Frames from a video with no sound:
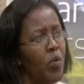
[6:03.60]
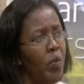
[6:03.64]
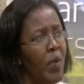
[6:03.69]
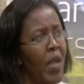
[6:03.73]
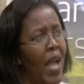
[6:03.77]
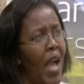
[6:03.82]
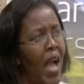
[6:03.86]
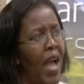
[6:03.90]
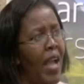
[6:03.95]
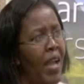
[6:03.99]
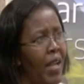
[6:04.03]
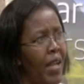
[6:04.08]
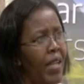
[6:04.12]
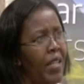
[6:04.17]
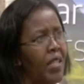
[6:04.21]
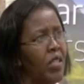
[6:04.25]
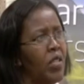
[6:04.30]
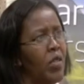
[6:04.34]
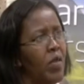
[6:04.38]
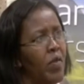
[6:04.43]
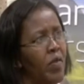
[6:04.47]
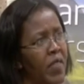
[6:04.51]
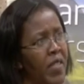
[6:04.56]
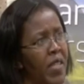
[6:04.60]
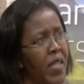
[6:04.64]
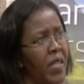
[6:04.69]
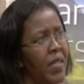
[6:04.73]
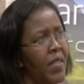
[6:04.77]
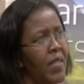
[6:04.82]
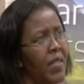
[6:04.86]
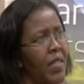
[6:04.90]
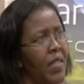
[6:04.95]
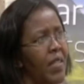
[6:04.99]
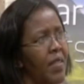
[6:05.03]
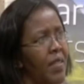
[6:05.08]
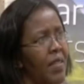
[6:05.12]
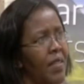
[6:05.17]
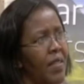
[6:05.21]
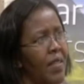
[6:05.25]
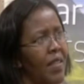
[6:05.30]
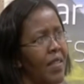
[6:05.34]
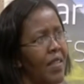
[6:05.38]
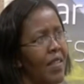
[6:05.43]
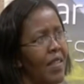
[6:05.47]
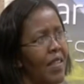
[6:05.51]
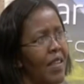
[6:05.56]
to be islands of
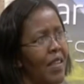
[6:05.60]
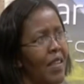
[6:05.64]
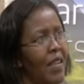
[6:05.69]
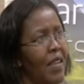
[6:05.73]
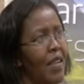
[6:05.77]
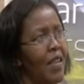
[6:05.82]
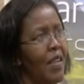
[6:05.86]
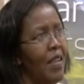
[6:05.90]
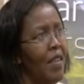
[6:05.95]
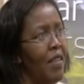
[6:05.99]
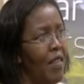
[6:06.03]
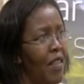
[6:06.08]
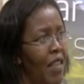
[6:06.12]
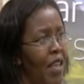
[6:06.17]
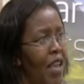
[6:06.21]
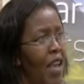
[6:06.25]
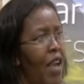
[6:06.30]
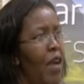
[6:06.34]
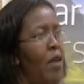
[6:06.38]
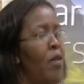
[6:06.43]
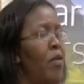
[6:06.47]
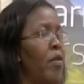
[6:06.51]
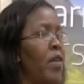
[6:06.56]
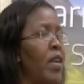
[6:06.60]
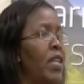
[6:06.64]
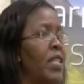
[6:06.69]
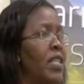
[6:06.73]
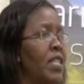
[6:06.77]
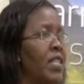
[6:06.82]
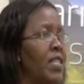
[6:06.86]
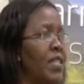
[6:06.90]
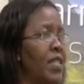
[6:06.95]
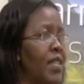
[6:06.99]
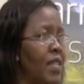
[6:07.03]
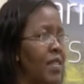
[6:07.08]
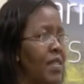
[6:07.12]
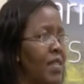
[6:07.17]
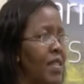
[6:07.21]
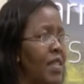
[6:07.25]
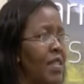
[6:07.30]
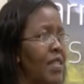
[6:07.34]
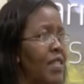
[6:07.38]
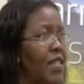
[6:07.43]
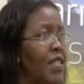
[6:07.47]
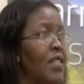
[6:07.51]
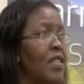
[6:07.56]
success. There are already
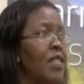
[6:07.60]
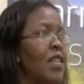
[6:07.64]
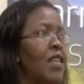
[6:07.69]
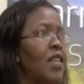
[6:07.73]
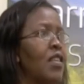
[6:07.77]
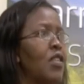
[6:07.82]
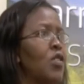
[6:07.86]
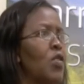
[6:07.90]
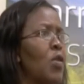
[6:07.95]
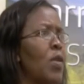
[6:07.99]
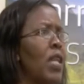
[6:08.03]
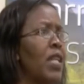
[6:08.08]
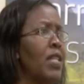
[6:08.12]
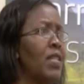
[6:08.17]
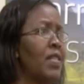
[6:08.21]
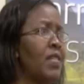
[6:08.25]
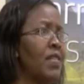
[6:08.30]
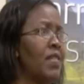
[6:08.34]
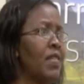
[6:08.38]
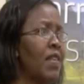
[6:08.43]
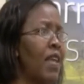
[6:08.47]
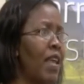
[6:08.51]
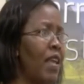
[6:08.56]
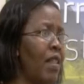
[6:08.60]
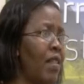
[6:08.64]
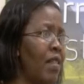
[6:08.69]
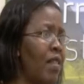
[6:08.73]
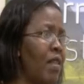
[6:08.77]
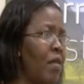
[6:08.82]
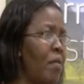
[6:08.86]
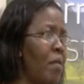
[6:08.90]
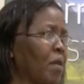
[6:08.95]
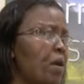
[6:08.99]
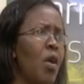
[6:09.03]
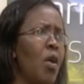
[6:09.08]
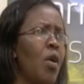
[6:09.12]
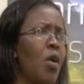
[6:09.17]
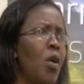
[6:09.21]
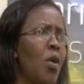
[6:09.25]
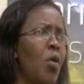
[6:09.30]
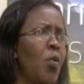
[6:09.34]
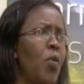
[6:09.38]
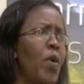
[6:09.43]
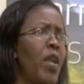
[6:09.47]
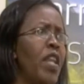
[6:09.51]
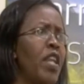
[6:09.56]
successes, so let's scale them up.
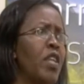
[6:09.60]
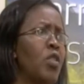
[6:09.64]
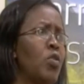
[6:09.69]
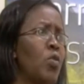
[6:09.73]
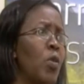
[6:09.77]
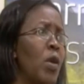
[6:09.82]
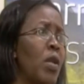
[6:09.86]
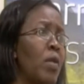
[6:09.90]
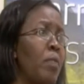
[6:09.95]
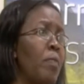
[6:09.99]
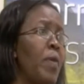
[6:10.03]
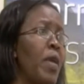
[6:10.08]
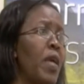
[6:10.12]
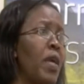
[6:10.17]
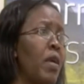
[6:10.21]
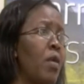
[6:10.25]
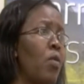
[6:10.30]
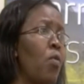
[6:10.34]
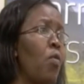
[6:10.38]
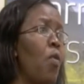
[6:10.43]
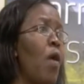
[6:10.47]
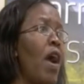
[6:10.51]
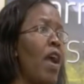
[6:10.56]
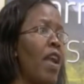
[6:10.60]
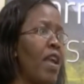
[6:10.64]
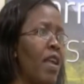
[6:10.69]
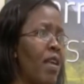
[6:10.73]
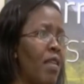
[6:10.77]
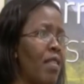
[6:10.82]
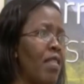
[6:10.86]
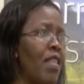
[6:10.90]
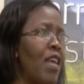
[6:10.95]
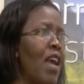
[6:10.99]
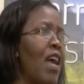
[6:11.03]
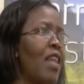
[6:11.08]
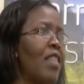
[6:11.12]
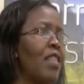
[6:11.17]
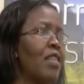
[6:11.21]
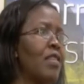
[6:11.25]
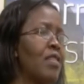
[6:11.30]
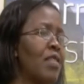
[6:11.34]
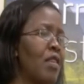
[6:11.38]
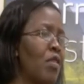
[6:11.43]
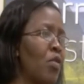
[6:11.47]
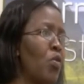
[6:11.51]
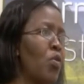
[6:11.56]
We need to unpack why the
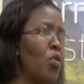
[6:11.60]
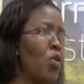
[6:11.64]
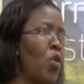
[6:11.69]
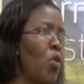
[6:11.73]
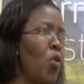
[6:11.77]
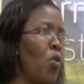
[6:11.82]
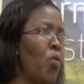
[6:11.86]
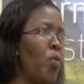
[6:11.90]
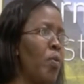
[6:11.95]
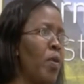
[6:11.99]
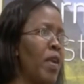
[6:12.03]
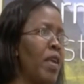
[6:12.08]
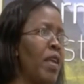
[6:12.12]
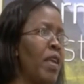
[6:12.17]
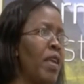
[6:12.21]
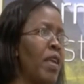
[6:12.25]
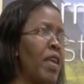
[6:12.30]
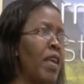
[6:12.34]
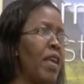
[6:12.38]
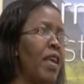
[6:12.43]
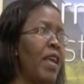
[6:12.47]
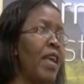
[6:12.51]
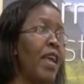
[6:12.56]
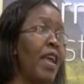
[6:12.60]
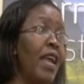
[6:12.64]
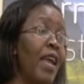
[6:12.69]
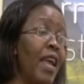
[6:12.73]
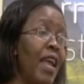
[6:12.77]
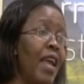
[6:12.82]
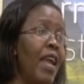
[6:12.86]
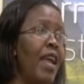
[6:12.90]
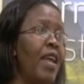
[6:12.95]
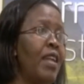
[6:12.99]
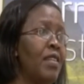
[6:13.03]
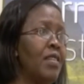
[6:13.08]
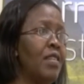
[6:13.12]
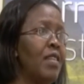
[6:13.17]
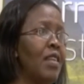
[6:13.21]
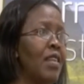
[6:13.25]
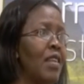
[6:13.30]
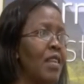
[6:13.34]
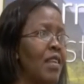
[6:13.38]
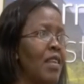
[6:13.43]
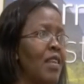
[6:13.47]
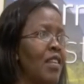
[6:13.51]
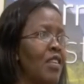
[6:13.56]
others are not coping
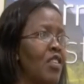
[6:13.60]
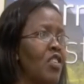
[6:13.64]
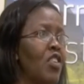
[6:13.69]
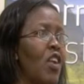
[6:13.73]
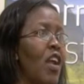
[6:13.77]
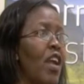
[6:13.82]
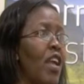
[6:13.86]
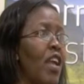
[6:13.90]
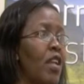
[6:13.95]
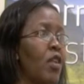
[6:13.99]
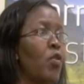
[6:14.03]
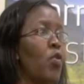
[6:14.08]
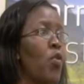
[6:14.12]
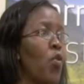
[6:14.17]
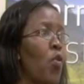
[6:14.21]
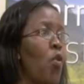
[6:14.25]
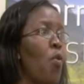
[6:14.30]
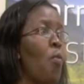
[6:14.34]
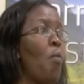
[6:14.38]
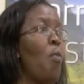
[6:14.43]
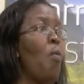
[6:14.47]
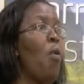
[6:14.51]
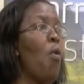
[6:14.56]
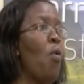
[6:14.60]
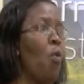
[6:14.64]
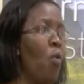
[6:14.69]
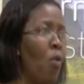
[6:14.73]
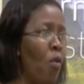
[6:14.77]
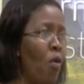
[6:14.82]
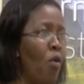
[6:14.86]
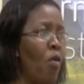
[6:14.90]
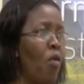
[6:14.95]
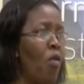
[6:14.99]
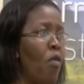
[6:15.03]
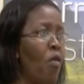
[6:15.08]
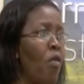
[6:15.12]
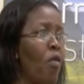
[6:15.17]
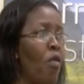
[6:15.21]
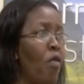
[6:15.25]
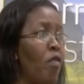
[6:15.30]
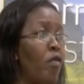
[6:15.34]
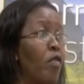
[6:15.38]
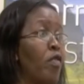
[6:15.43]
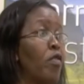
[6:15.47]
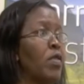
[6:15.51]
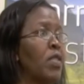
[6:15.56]
and try and grow more
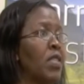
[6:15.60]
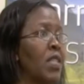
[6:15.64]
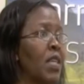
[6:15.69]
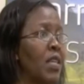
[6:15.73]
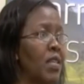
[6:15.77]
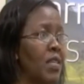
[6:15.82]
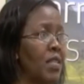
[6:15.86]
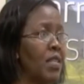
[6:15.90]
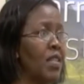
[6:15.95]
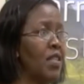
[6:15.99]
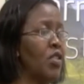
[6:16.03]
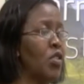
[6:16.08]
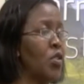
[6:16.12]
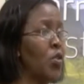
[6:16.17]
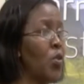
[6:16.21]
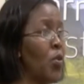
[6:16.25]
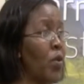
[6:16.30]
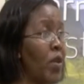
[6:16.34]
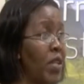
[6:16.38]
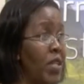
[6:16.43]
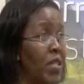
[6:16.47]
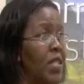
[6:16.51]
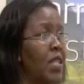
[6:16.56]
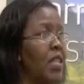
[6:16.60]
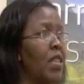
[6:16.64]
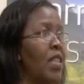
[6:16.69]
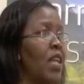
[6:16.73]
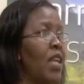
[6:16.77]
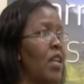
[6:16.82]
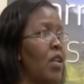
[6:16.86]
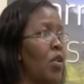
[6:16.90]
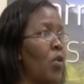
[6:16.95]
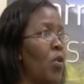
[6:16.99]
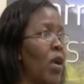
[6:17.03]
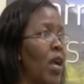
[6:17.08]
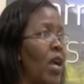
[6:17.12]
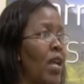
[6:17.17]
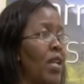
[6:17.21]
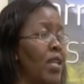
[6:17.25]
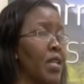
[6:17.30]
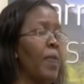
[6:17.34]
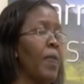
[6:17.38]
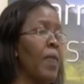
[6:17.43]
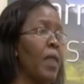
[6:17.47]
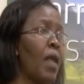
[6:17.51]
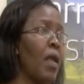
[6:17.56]
of those success stories in that
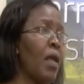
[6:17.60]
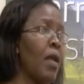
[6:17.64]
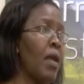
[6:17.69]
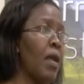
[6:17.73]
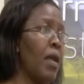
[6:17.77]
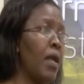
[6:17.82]
locality.